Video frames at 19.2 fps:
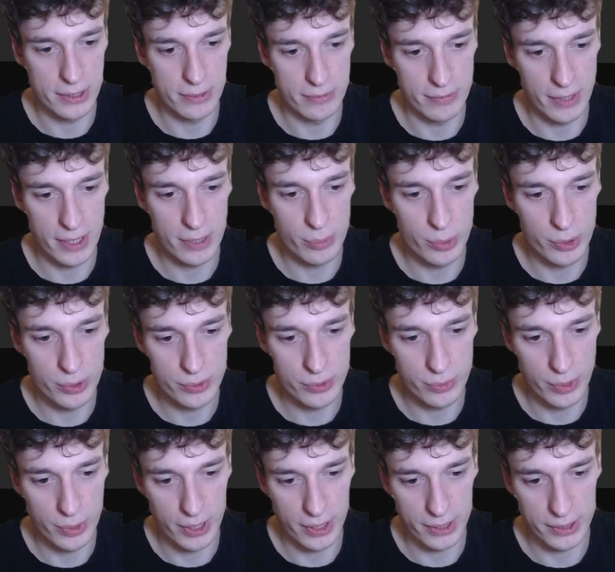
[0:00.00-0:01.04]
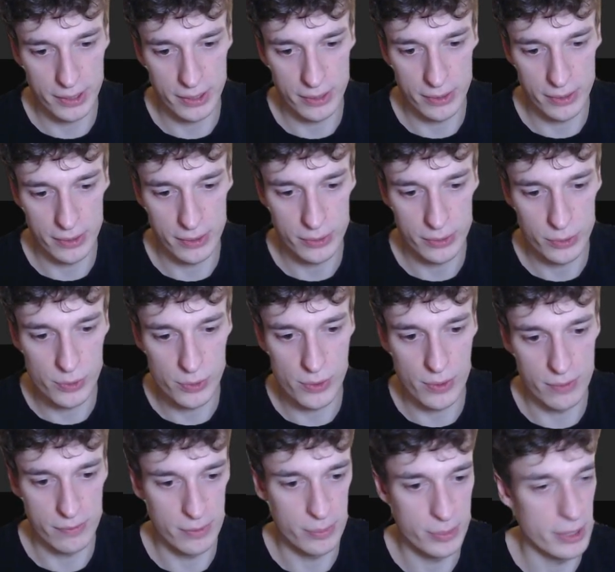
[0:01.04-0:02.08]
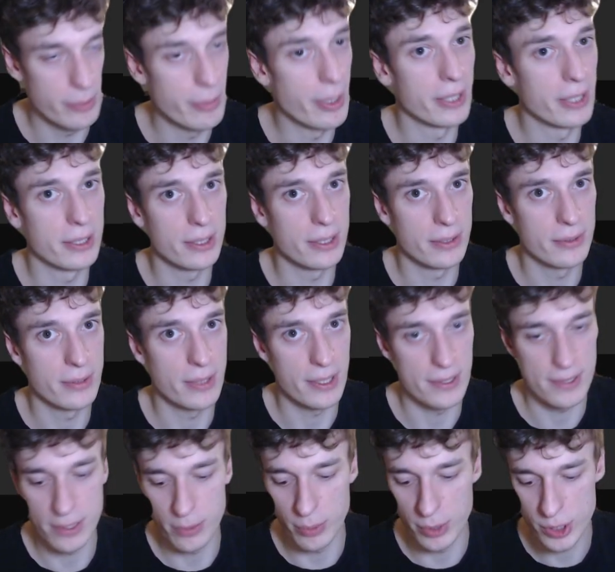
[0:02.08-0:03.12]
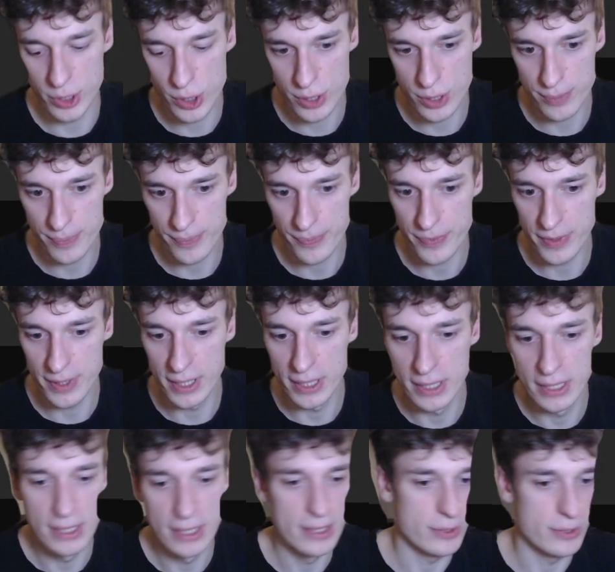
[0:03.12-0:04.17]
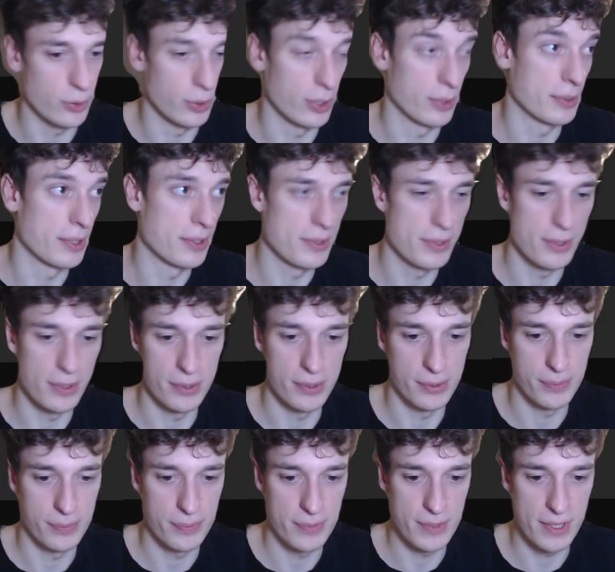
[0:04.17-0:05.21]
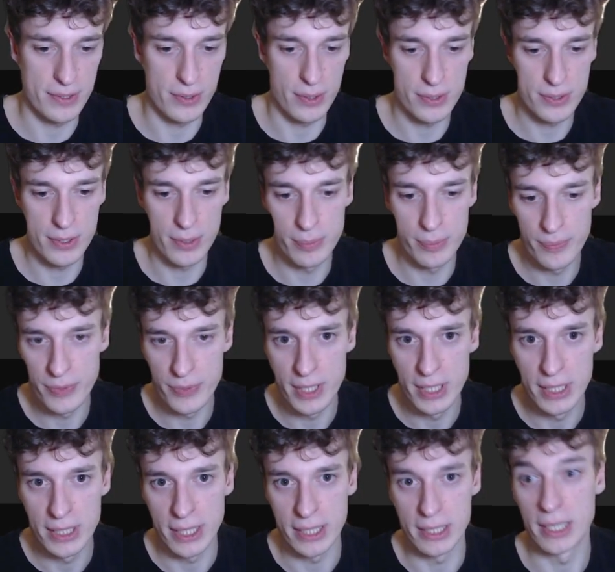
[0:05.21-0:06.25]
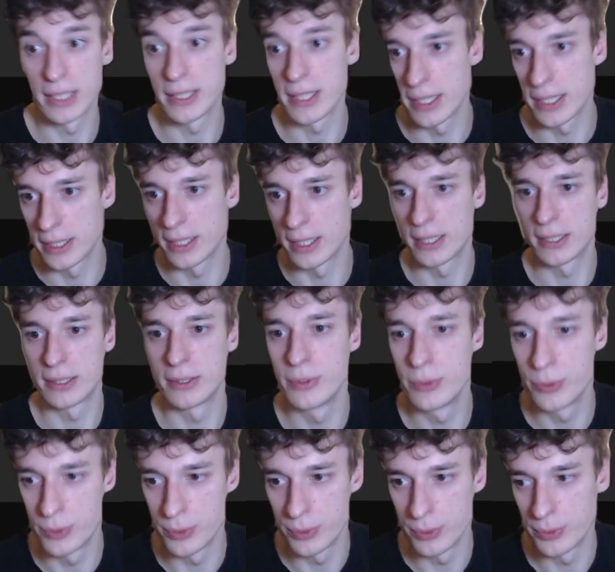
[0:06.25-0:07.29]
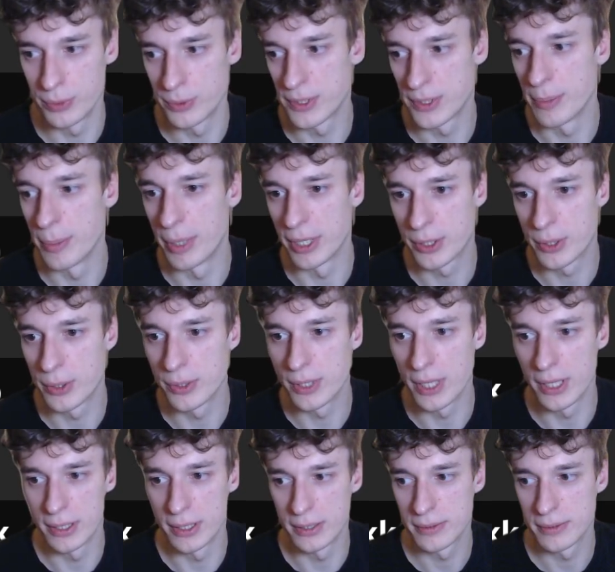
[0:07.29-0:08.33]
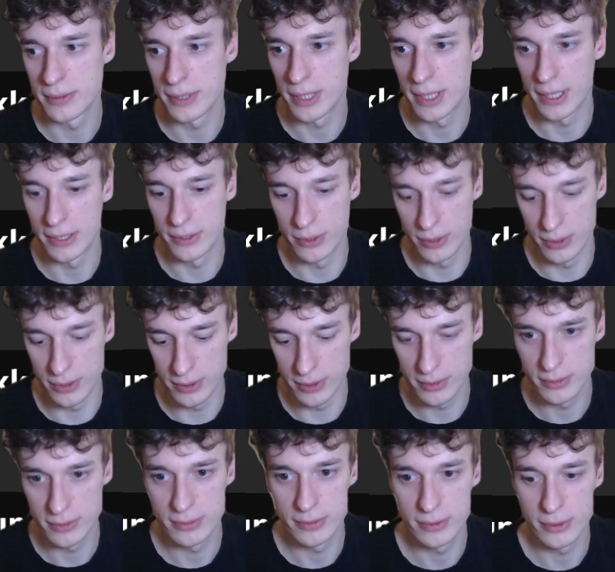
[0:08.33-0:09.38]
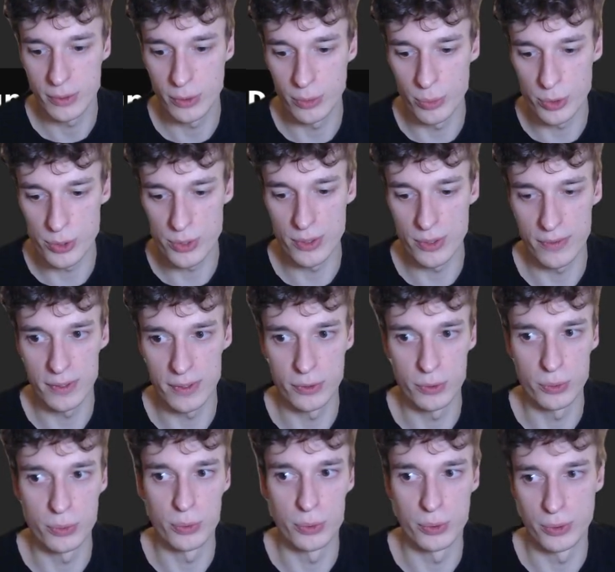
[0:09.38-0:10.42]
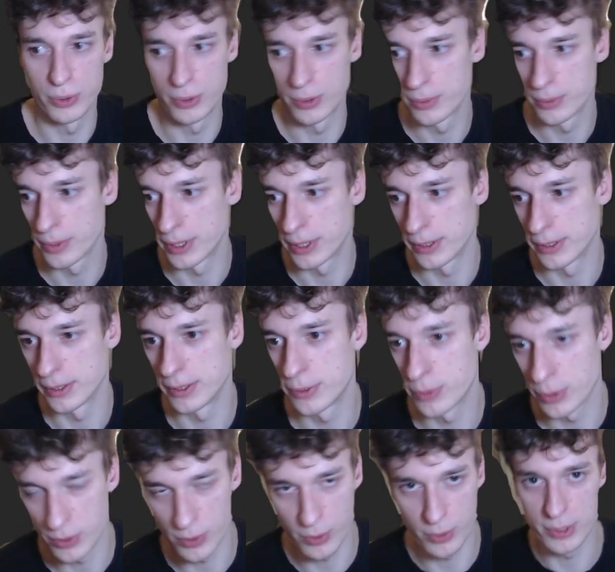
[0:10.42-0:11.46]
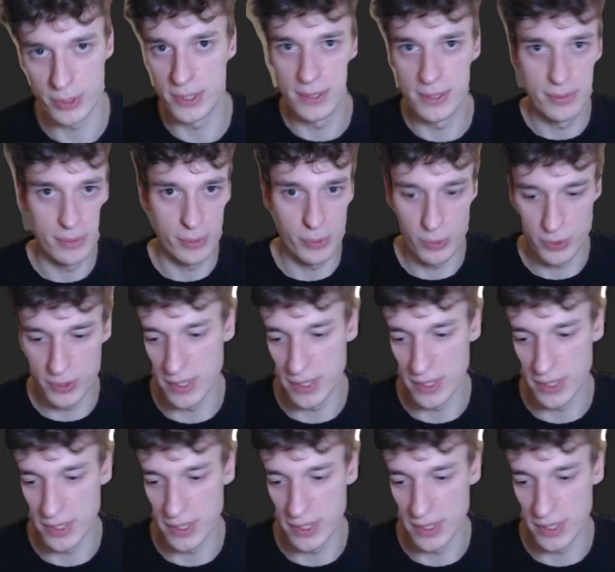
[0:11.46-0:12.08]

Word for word: Vim mode where I can uh, use the Vim key binding as I wish. So yeah, that's uh, that's awesome. And like I, you, you see my code, I, I had uh, almost nothing to do, you know, and it was already all set